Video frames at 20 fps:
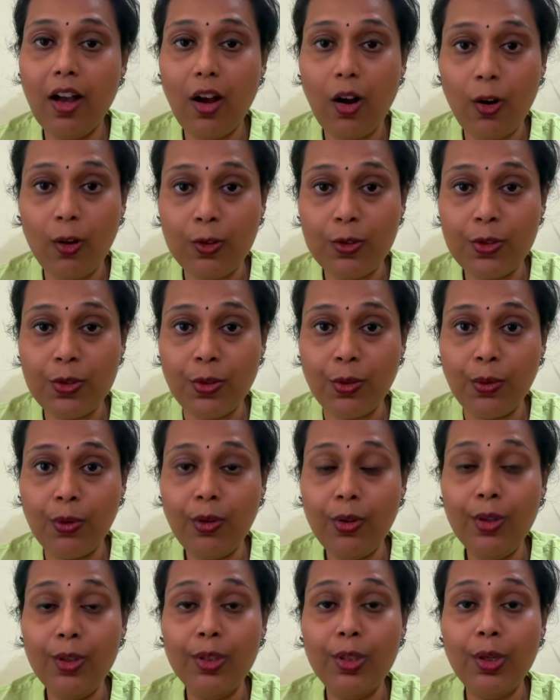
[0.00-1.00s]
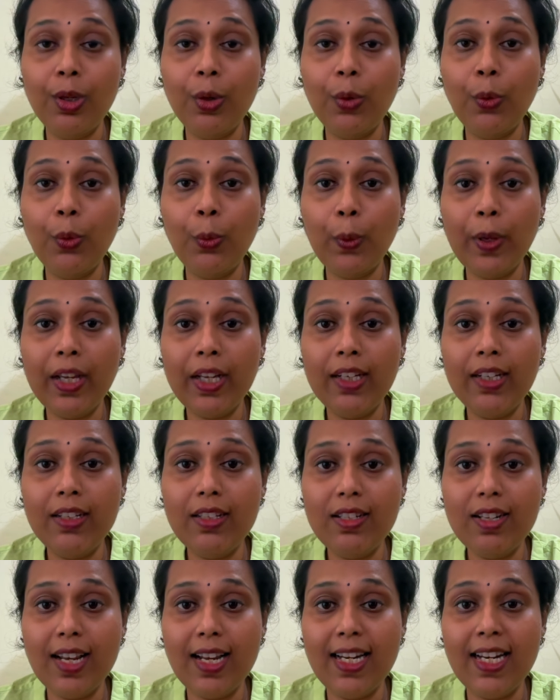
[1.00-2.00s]
Also, the
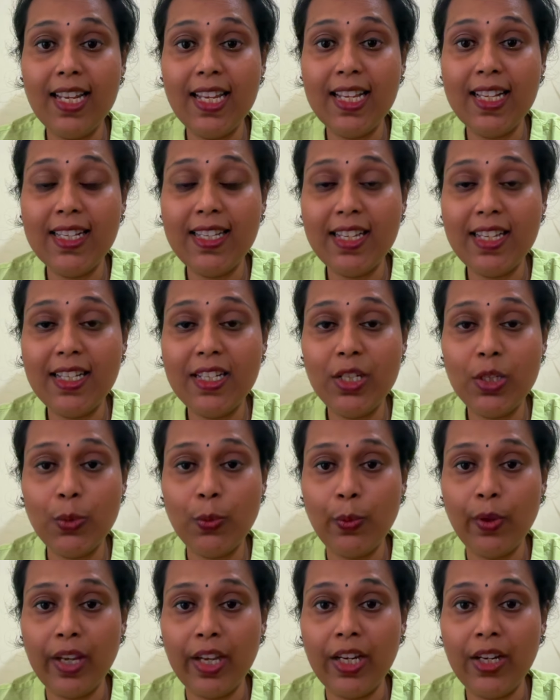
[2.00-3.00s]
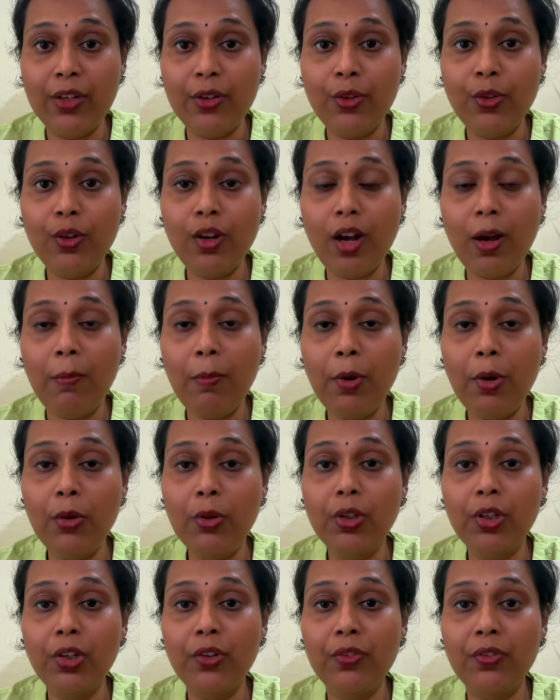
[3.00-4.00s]
quickest and easiest way to come
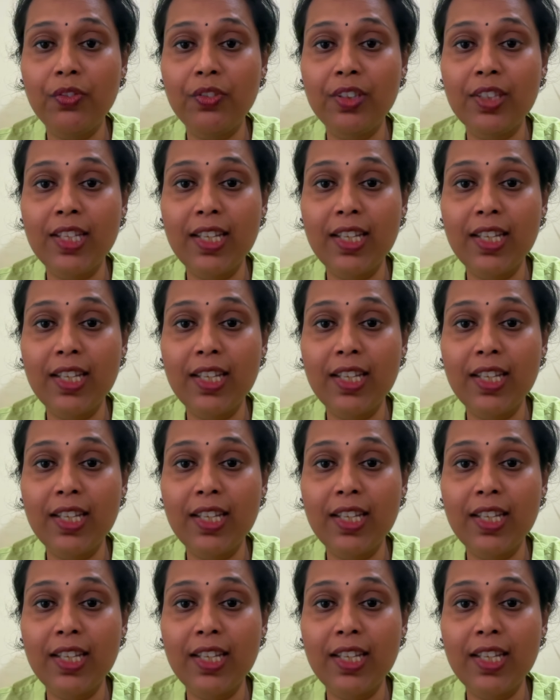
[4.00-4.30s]
out of